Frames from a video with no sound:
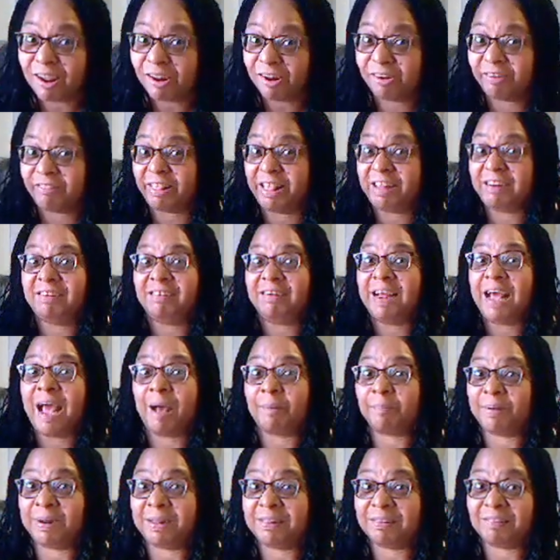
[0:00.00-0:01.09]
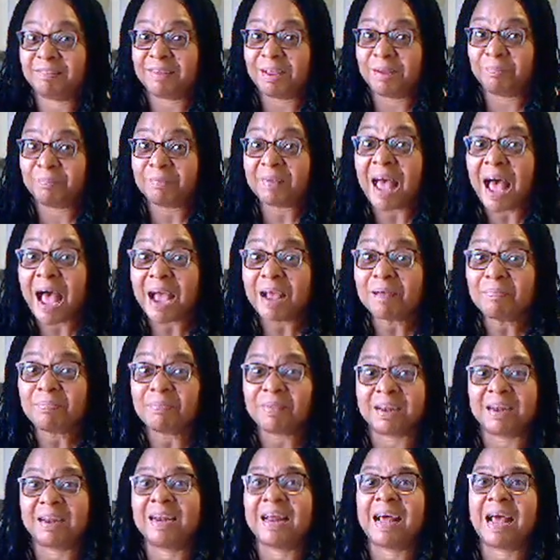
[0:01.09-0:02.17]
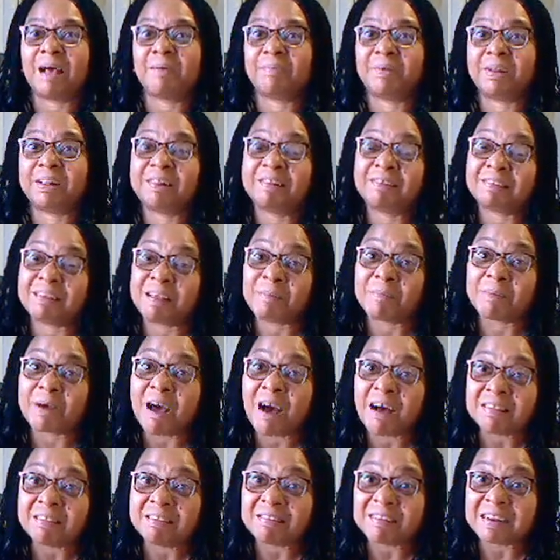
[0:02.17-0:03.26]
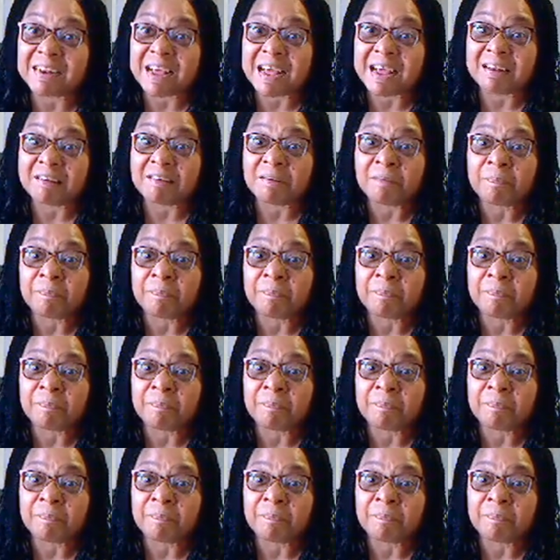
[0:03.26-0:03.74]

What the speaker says: They didn't happen at the same time. They didn't happen at the same continent.